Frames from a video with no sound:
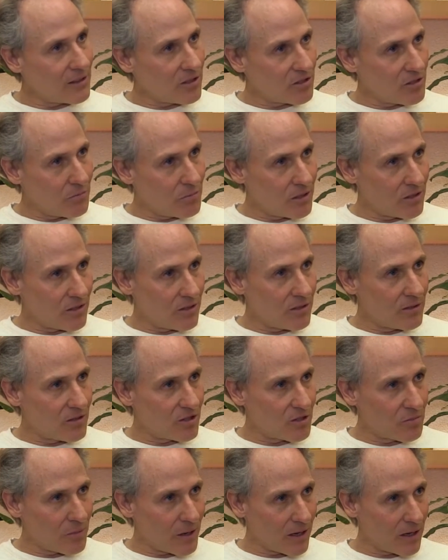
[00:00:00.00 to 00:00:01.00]
it's a bit
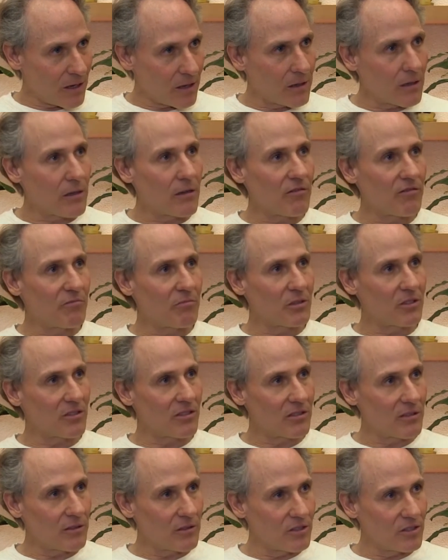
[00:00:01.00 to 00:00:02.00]
speculative, but still